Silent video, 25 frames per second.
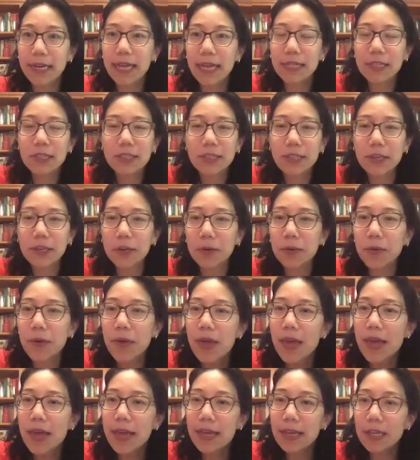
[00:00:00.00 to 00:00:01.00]
And so,
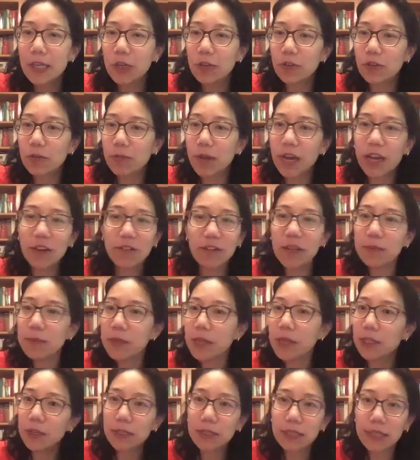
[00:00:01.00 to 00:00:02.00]
for my family,
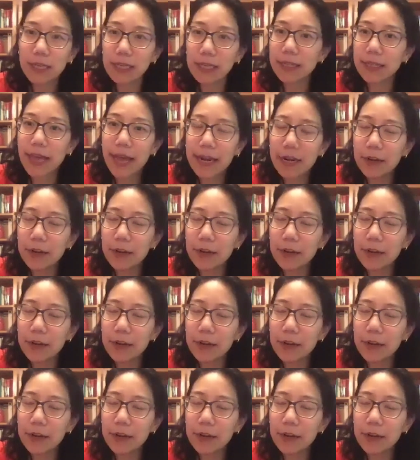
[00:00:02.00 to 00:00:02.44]
it looks like that.